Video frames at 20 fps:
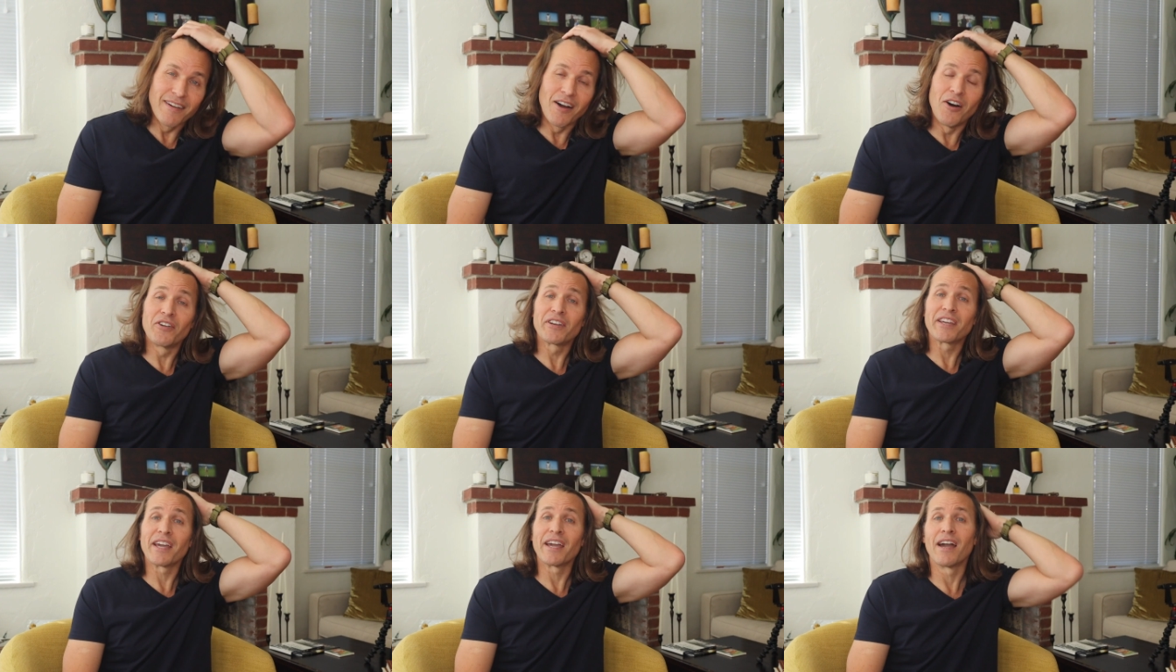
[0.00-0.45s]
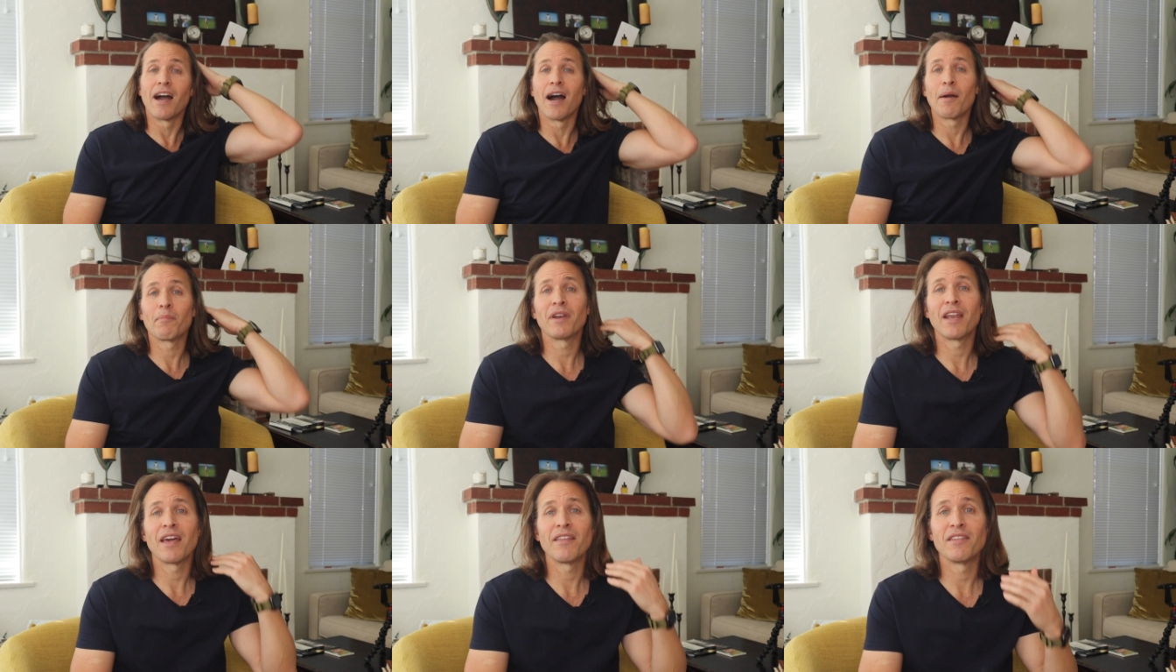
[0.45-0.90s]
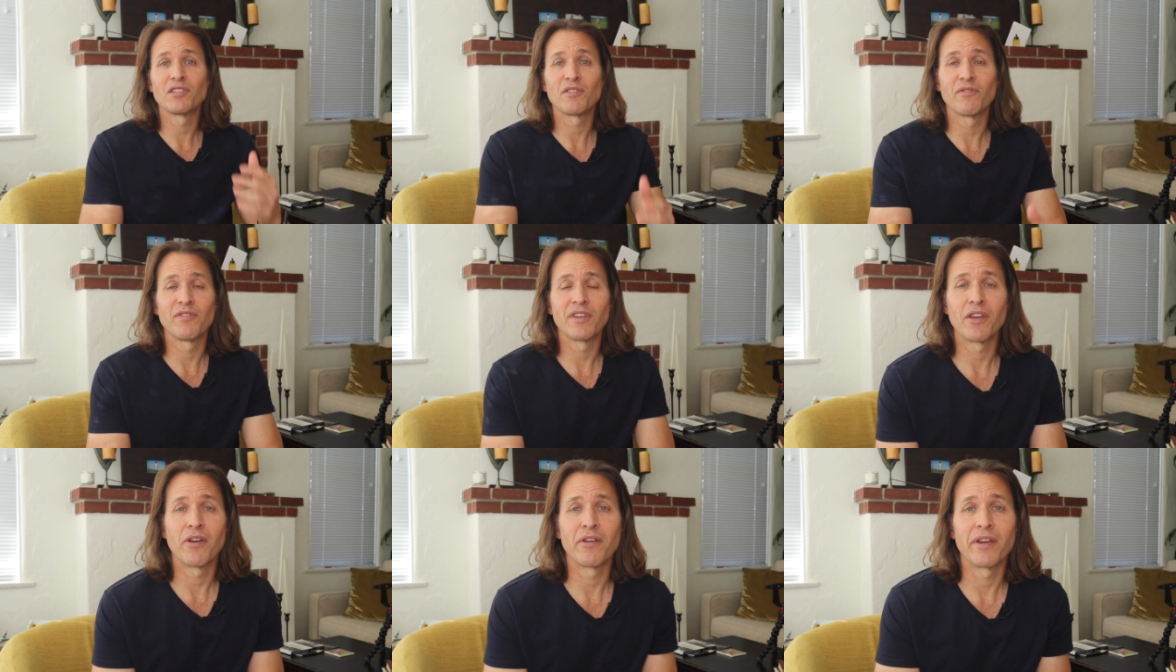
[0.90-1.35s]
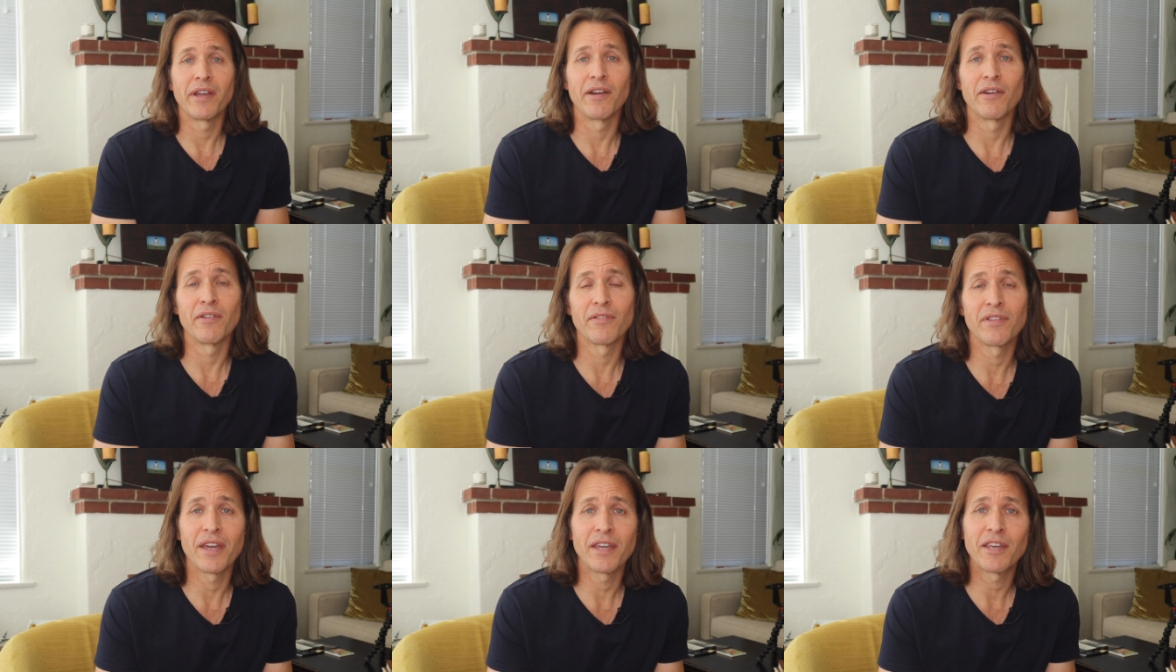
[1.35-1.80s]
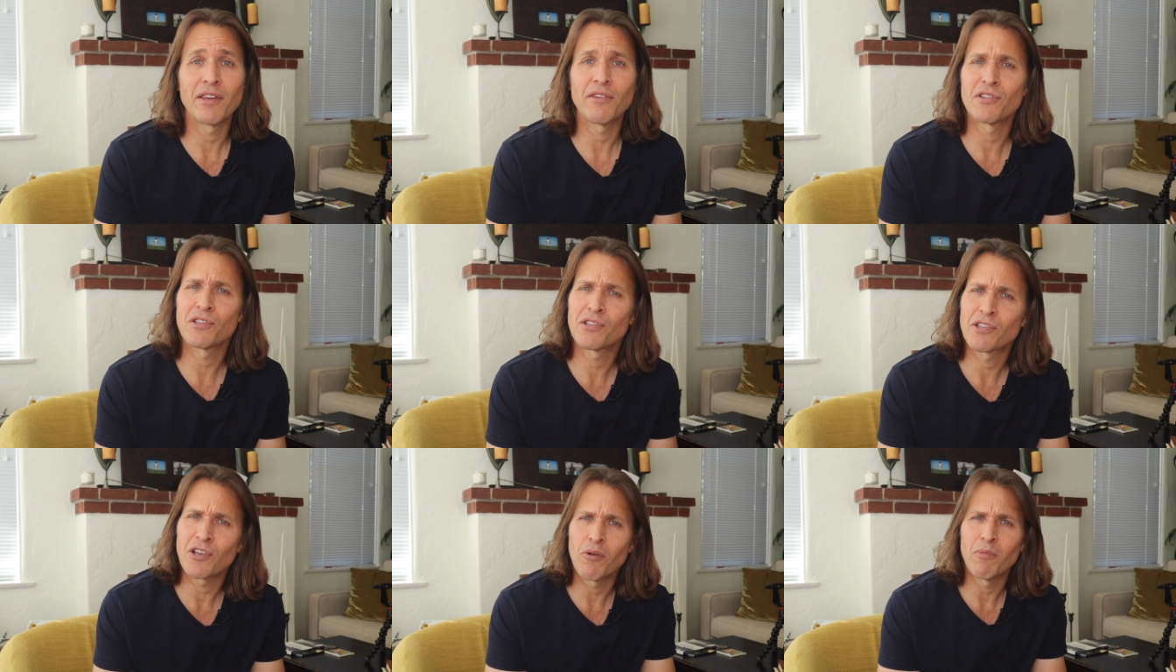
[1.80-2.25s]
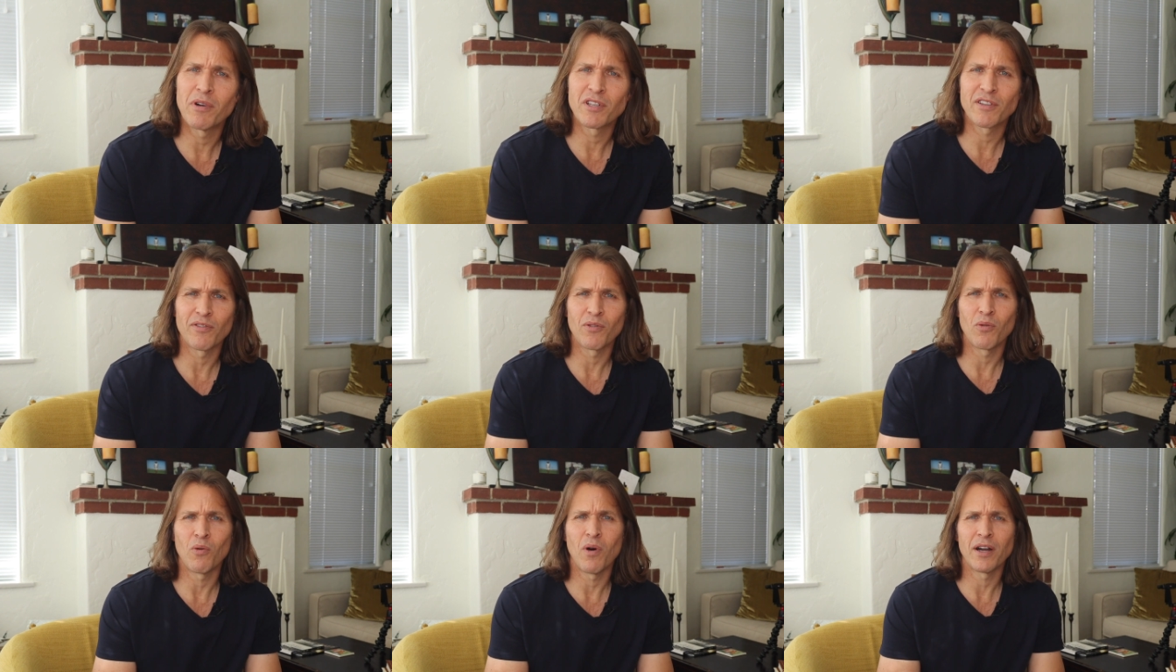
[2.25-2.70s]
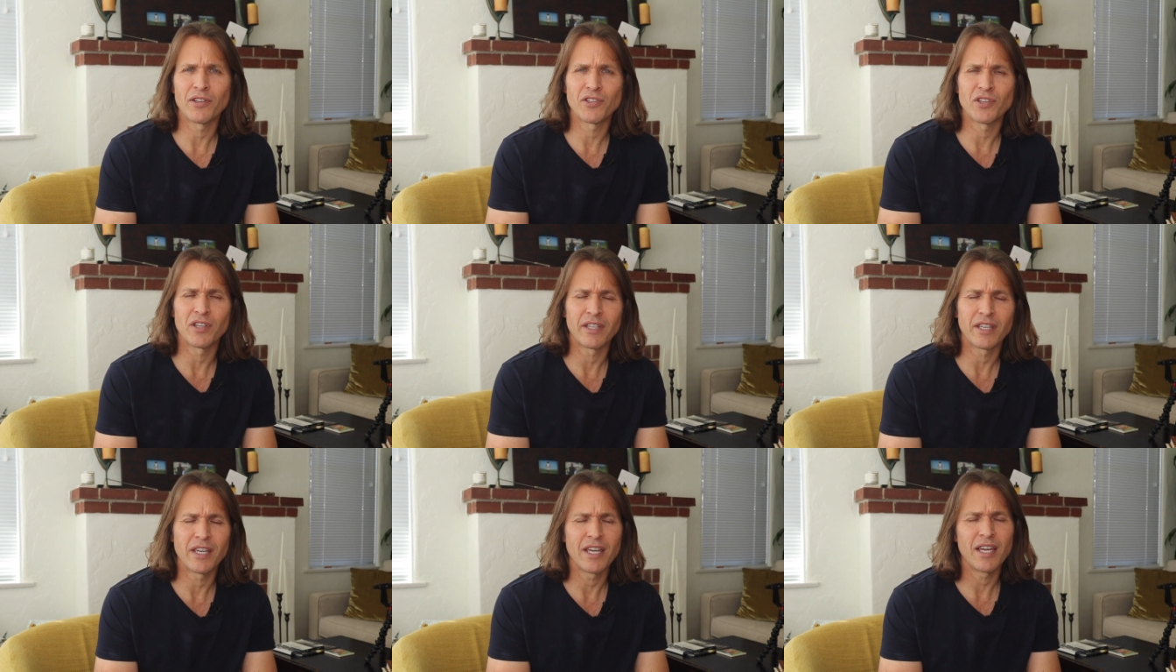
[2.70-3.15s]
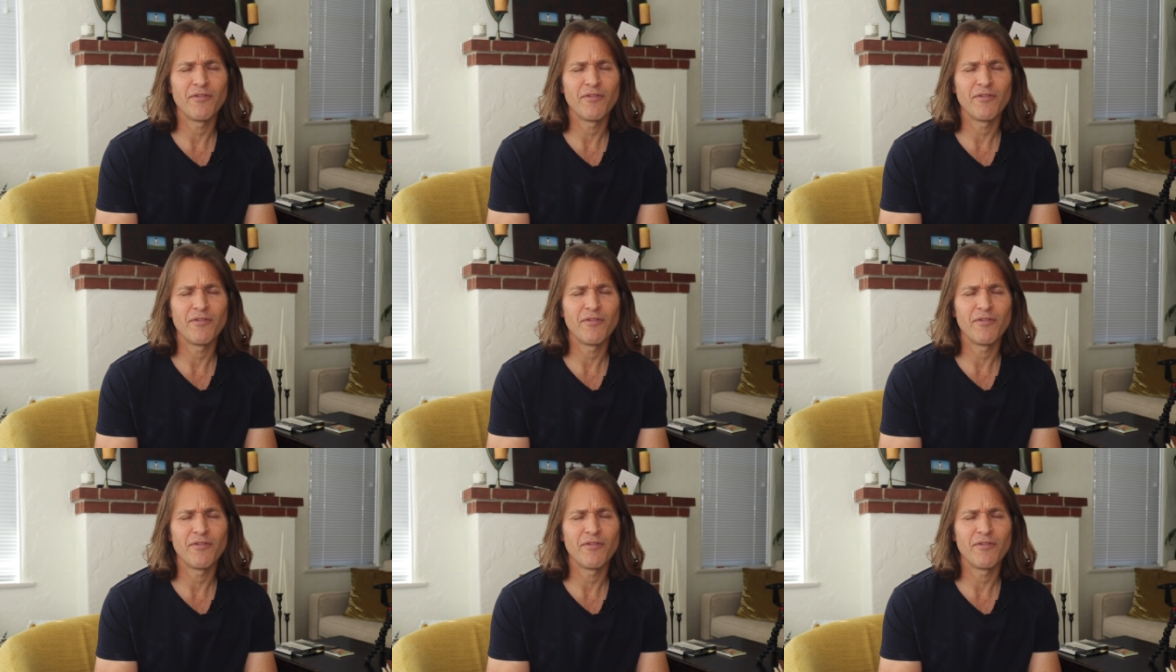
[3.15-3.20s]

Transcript: Okay, I'm gonna end this video here. Thank you so much for watching.